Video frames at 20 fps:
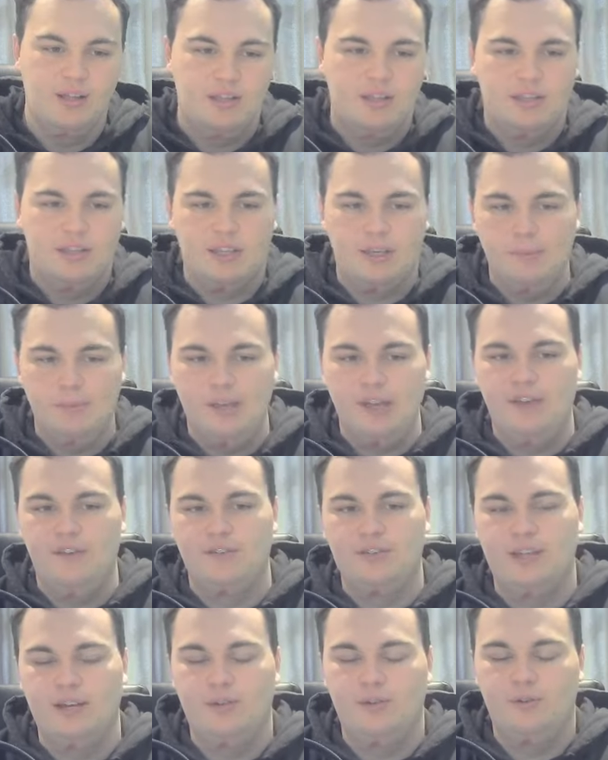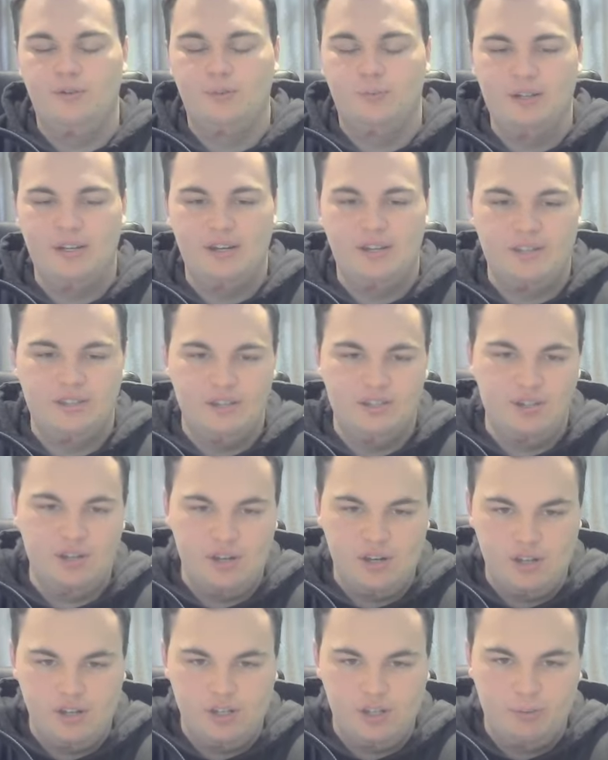give me Yves Landu to win a
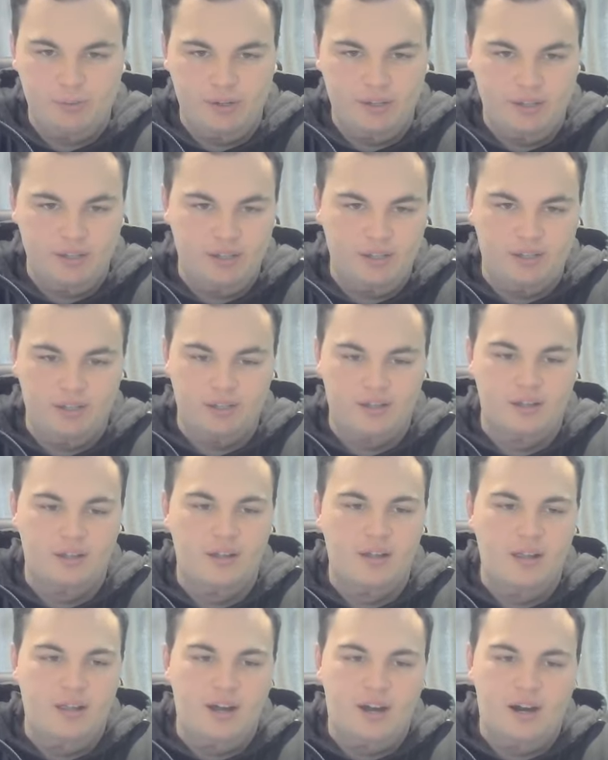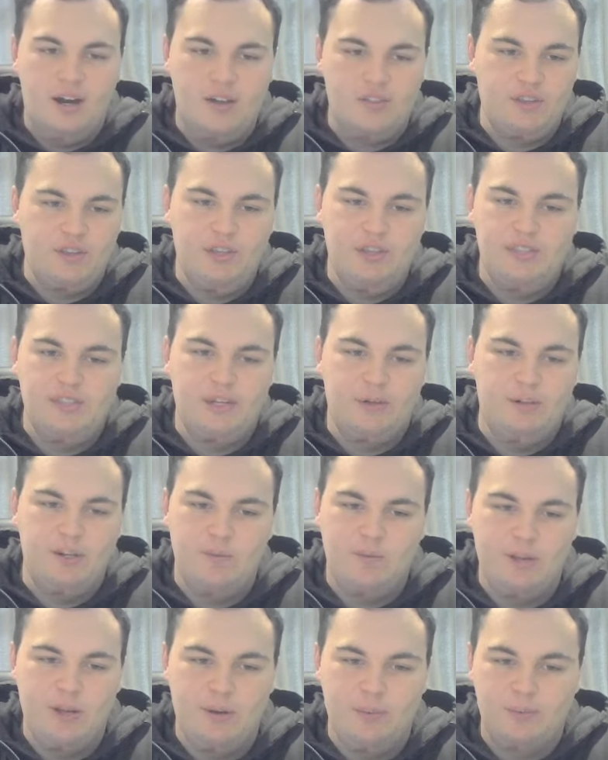decision in this one here. I think he's going to
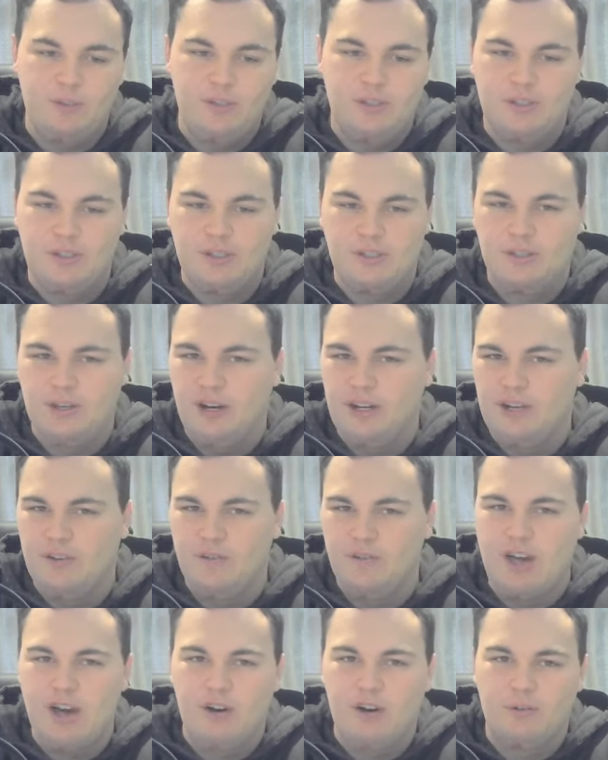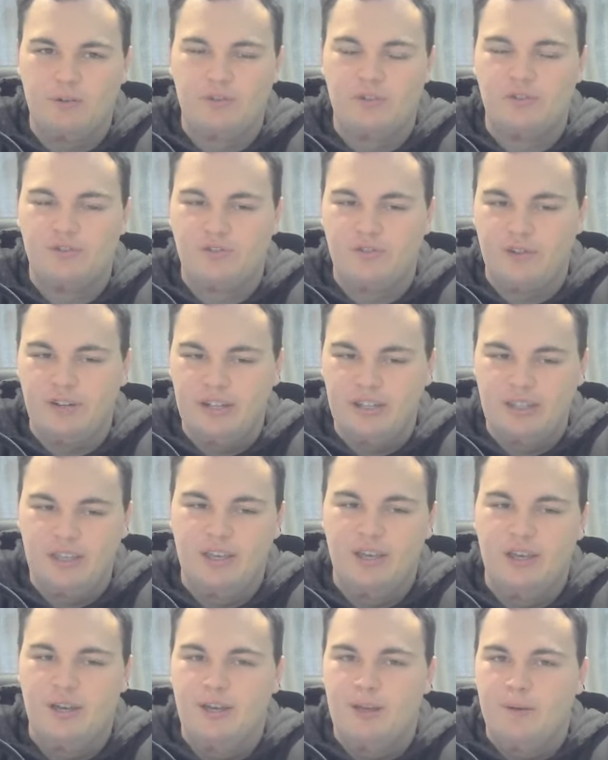be able to just kind of outstrike
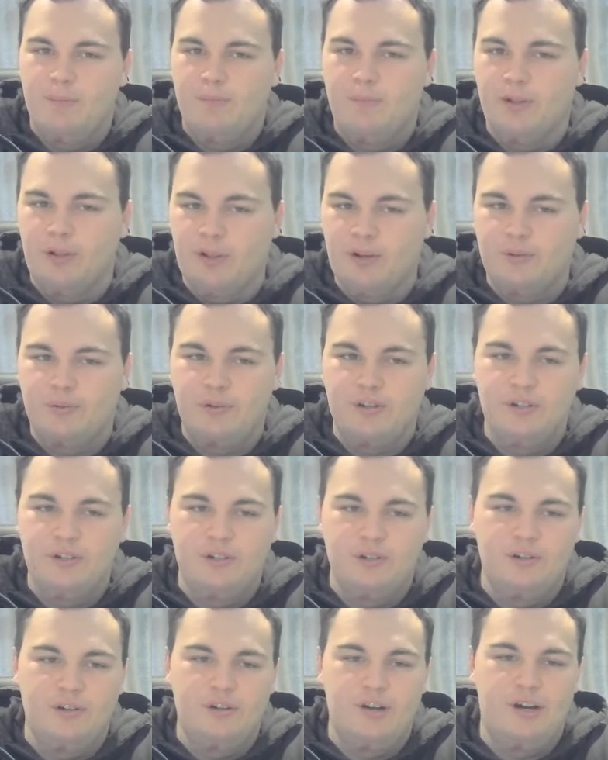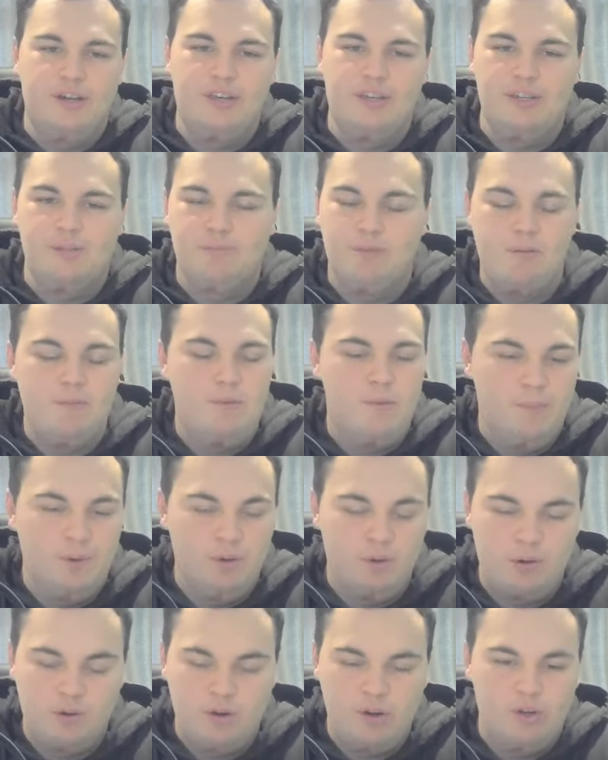Bill I guess maybe Bill
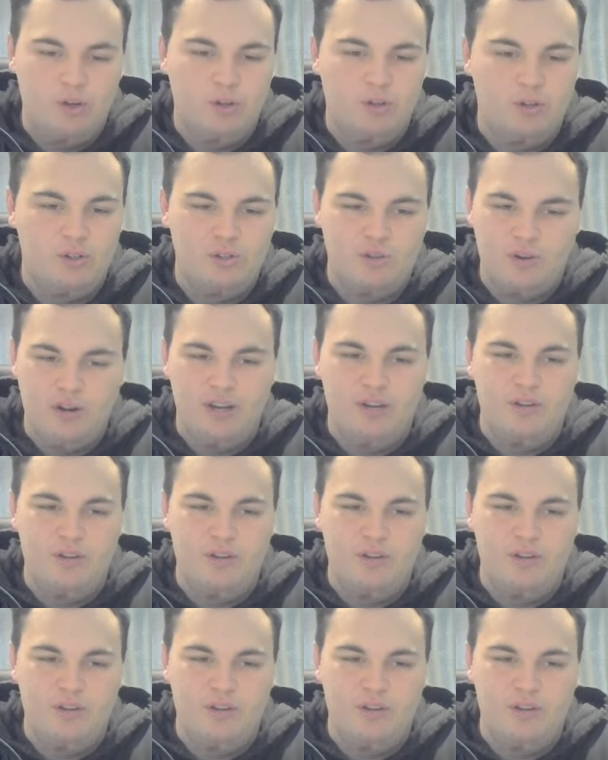could try and